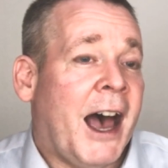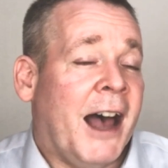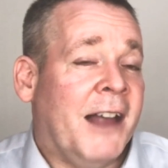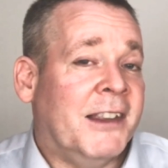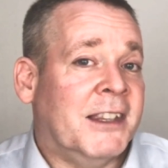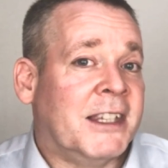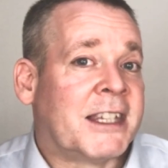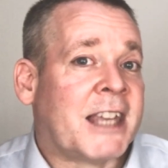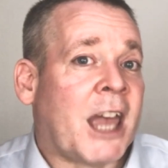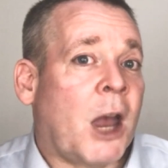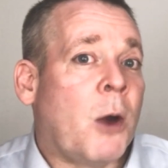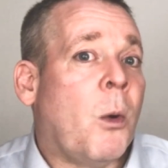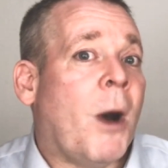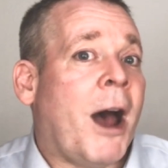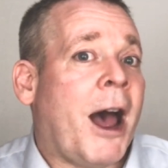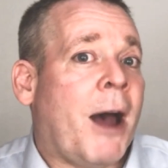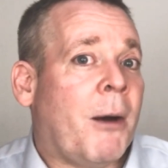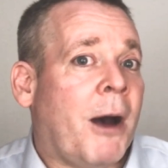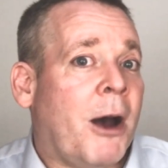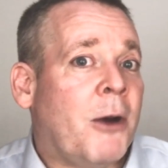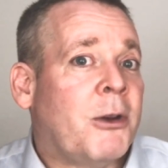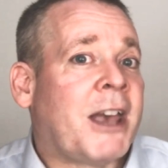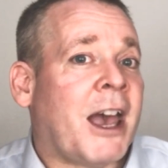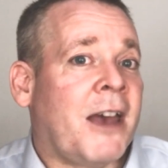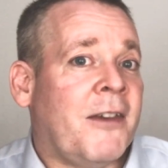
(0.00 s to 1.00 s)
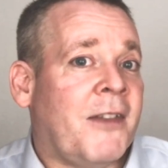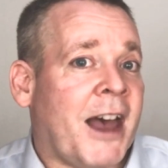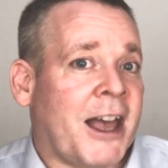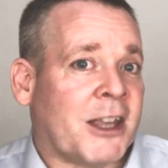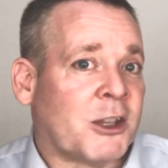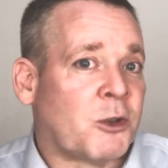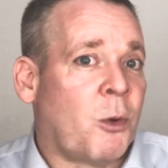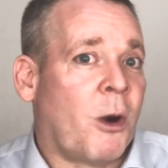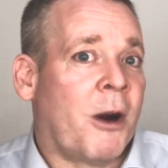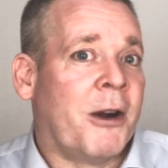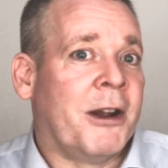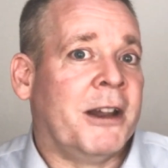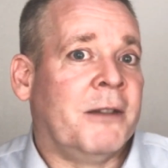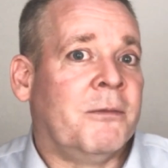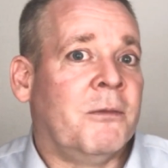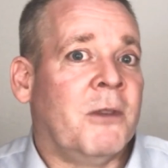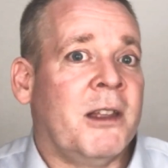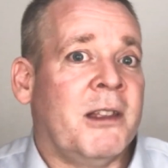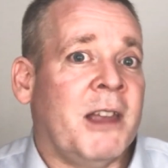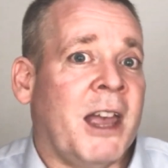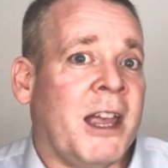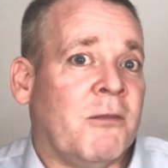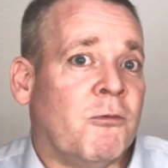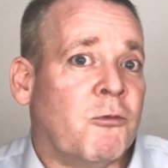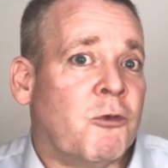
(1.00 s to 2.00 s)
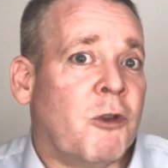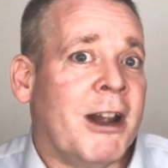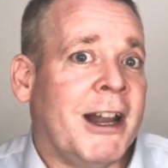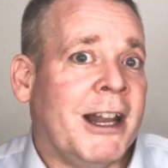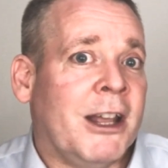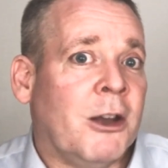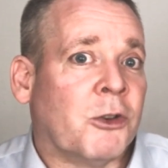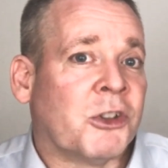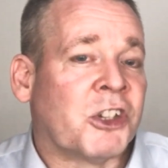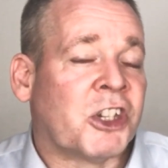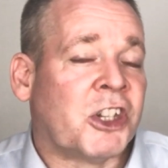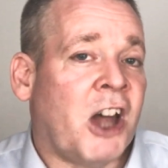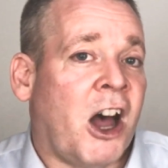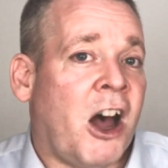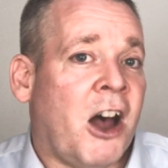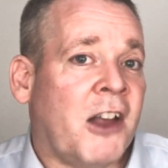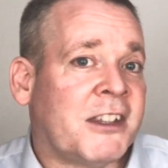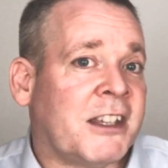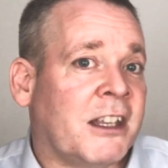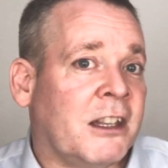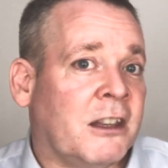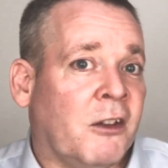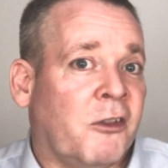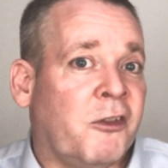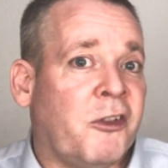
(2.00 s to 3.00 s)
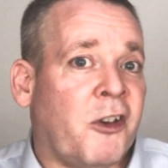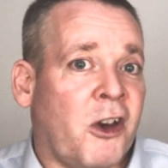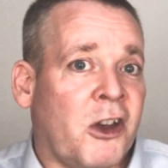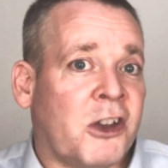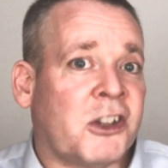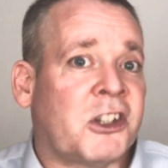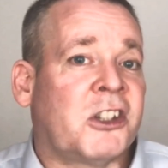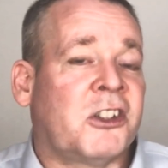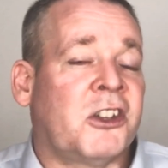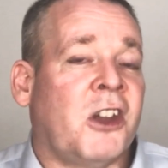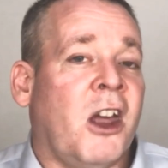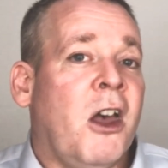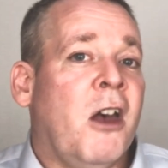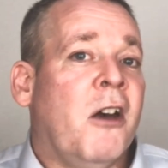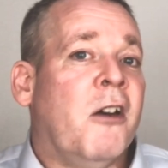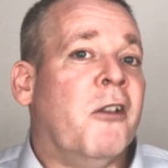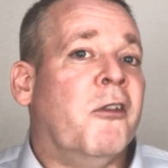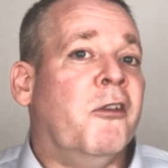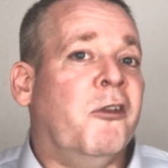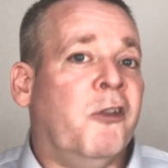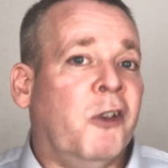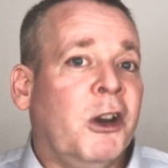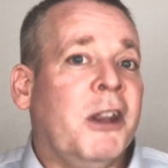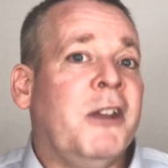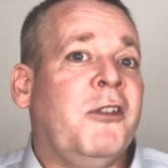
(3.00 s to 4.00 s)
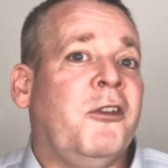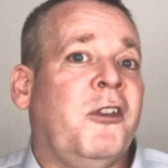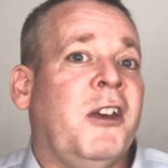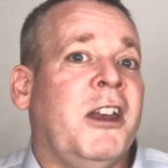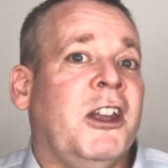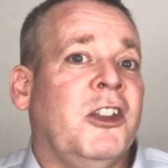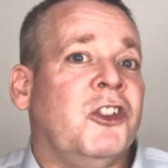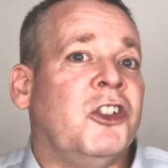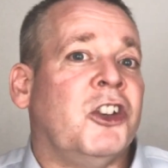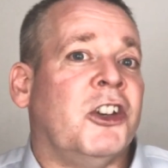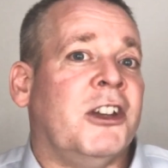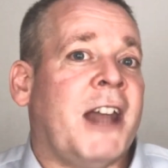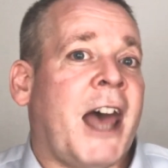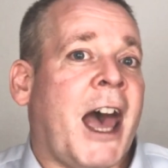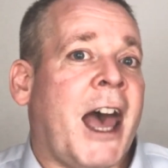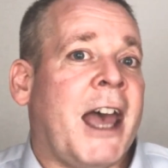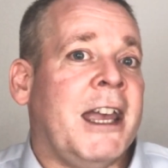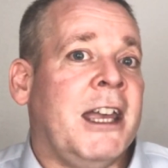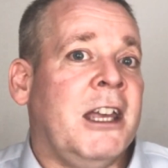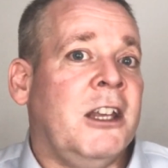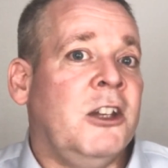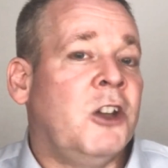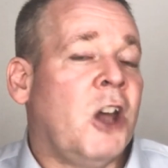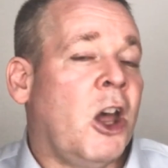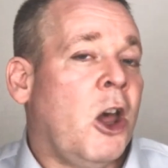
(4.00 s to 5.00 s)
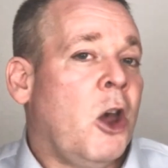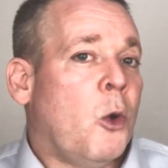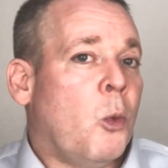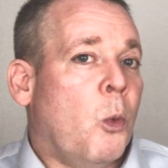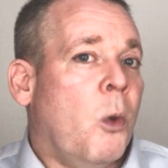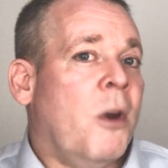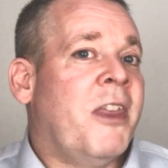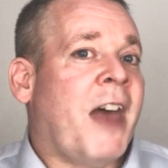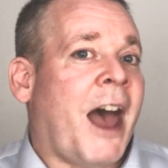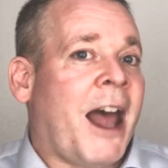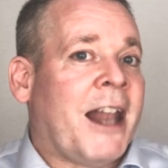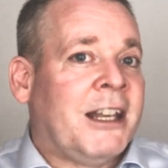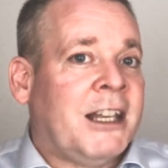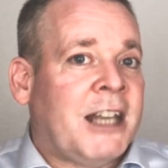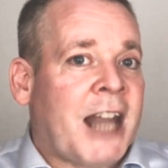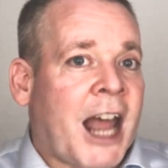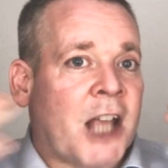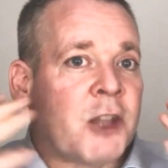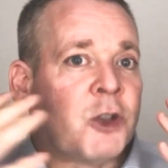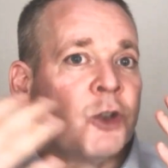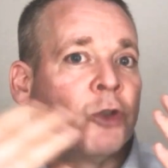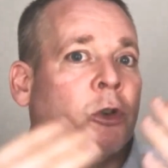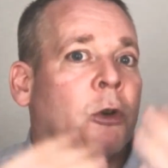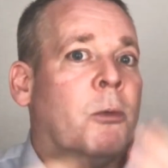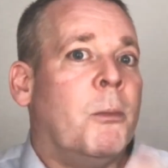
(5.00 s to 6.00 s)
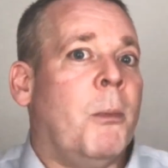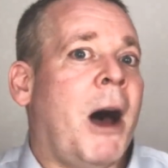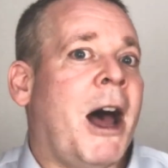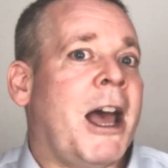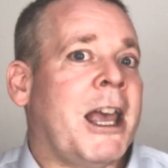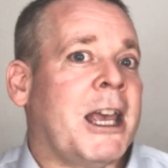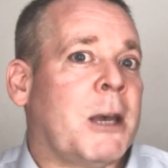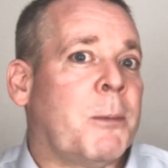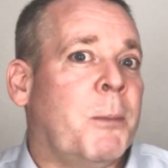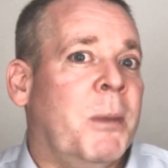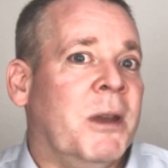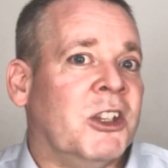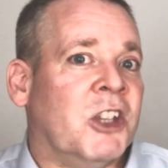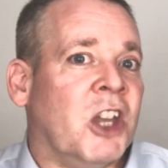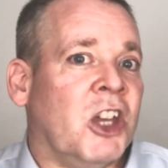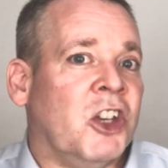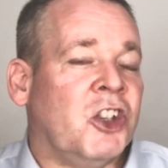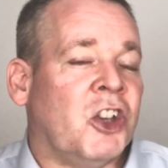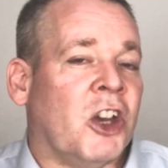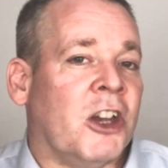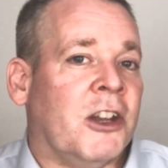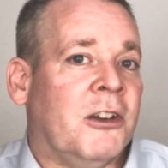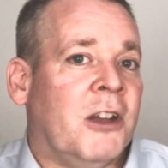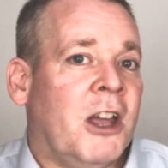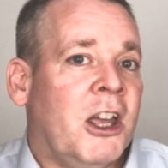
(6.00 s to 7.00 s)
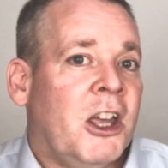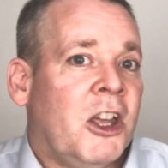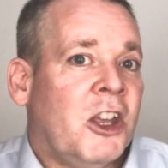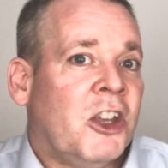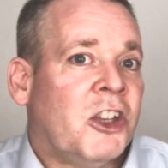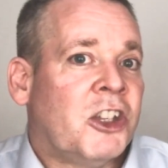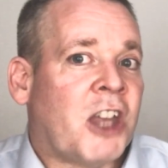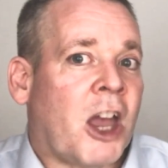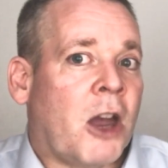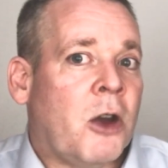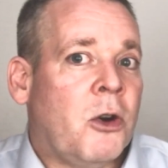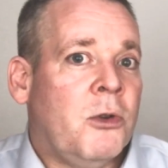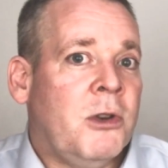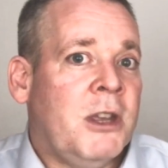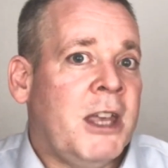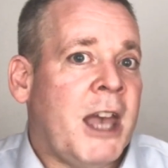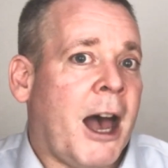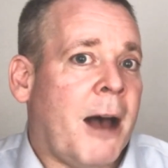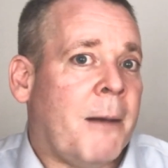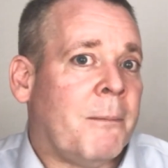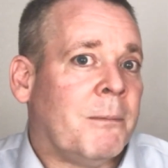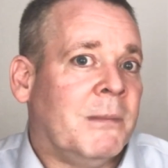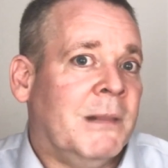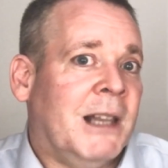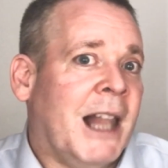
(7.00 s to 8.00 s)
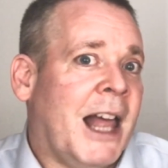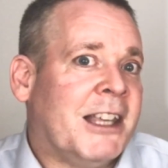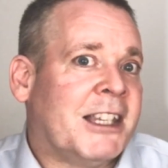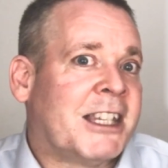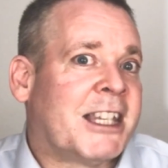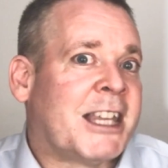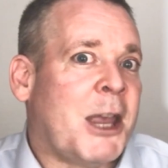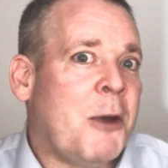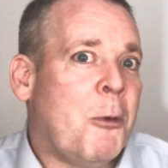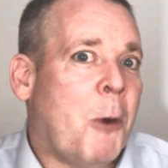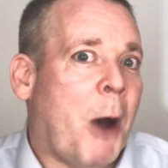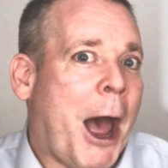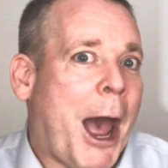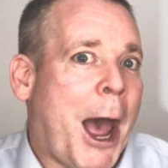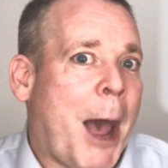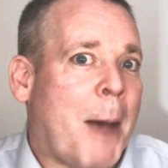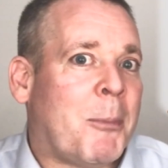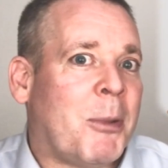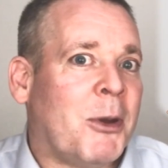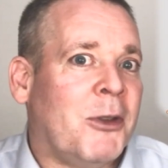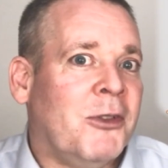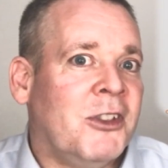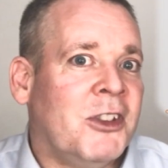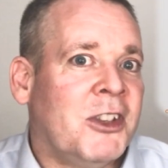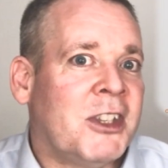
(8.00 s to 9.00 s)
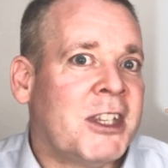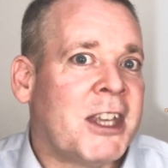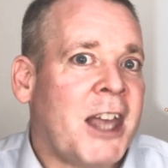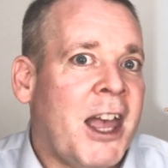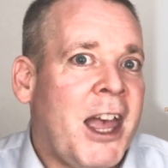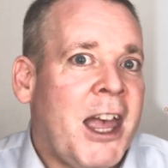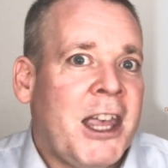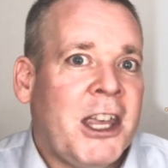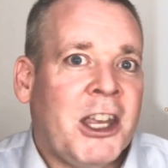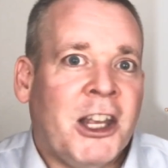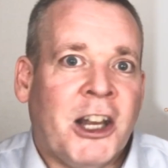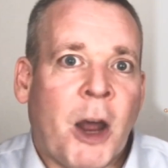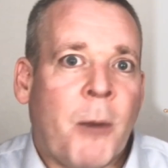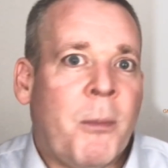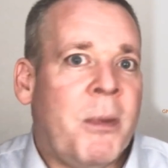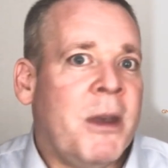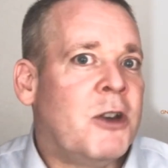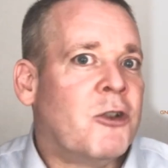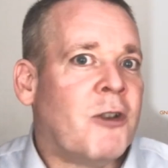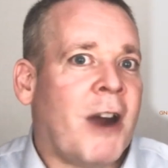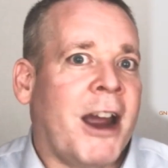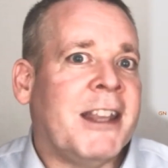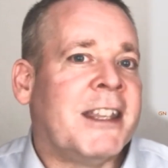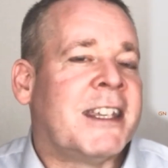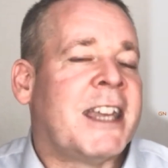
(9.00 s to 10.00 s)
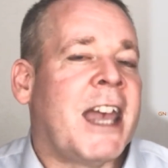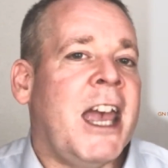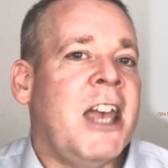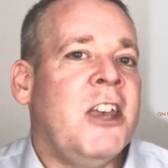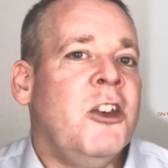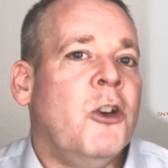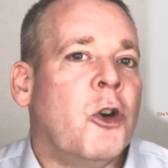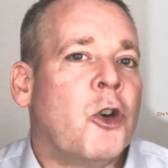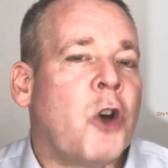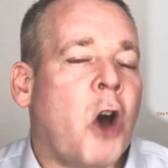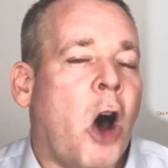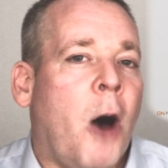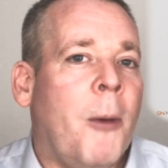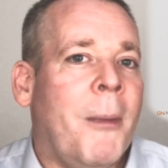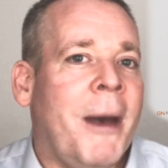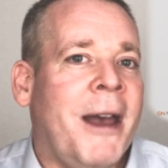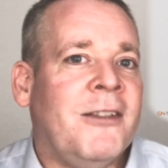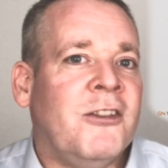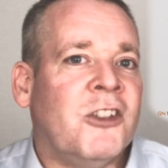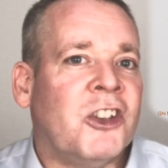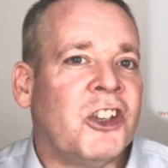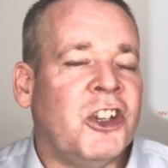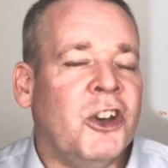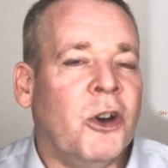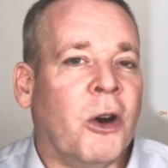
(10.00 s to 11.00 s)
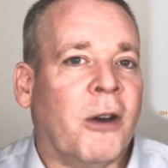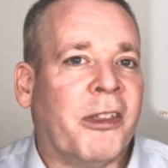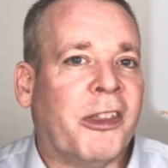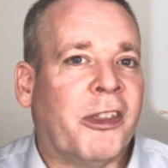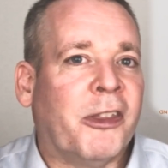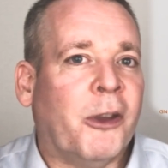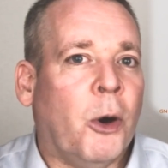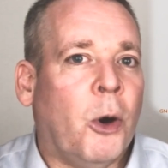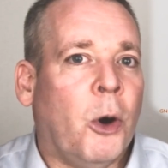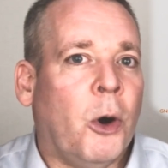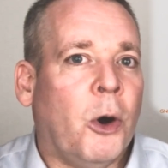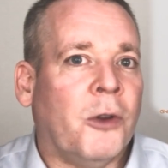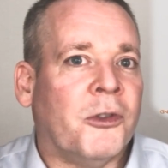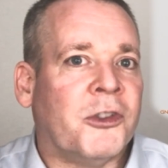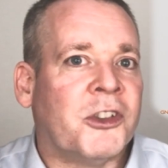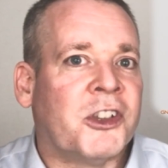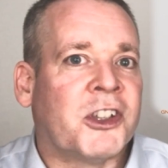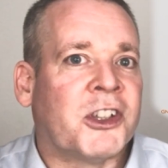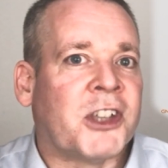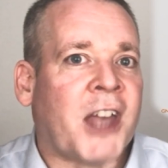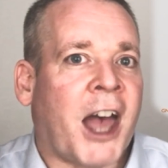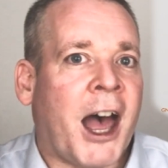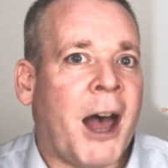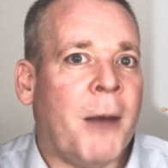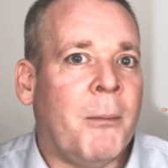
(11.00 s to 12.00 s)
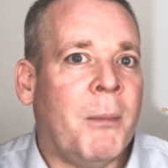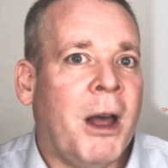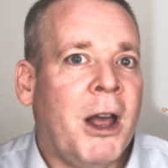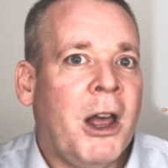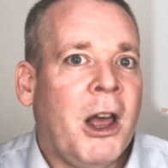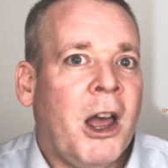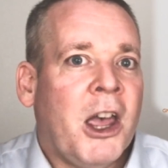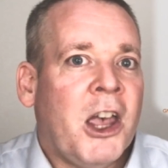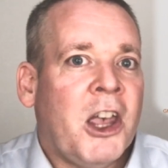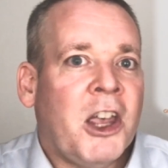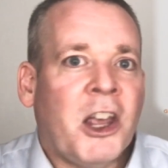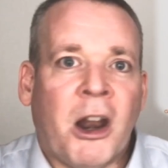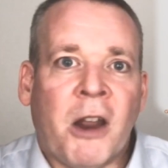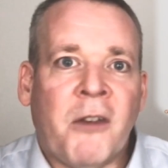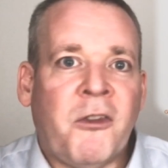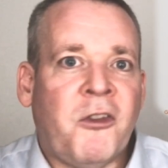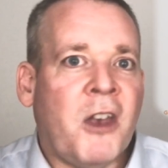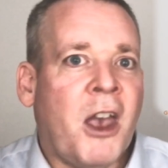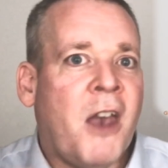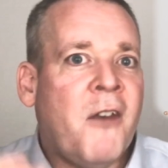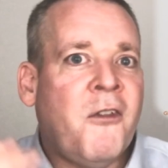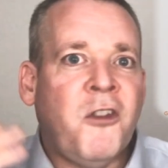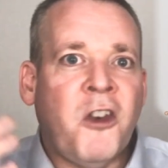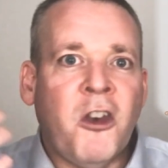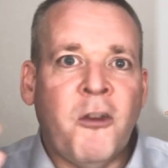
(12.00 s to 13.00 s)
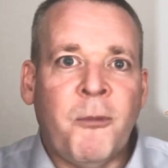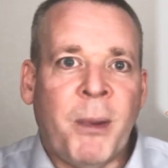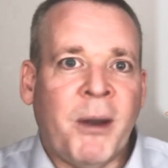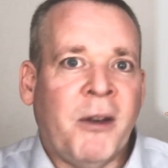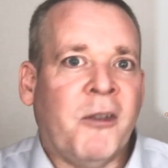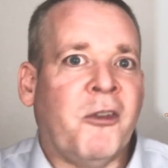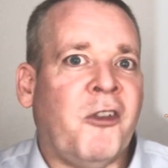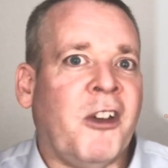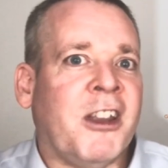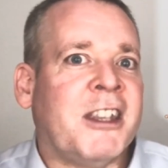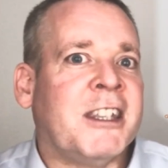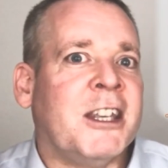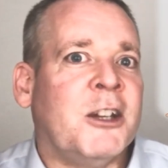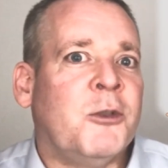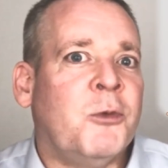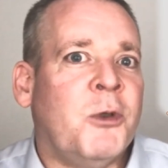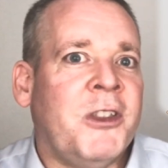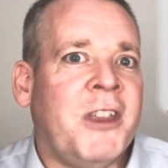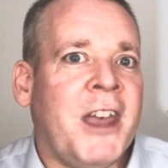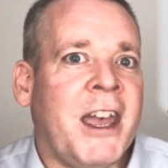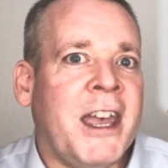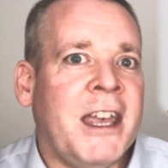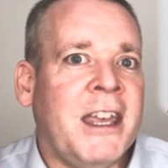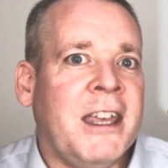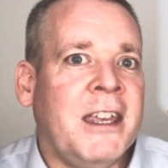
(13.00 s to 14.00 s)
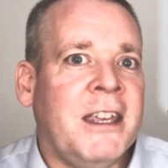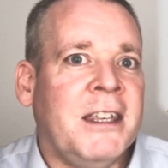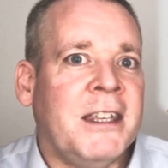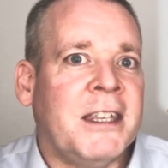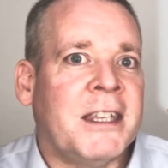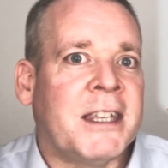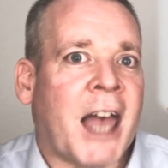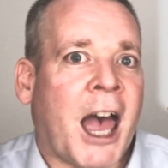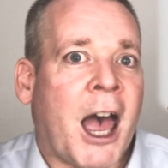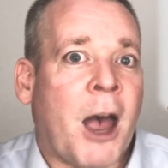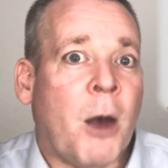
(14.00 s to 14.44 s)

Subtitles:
and say, wow, okay, that's where it really all started. The first fully featured aid with that natural mic position. So yeah, let's see what happens. It'd be great to hear your comments, your thoughts. If you've been fitted with these,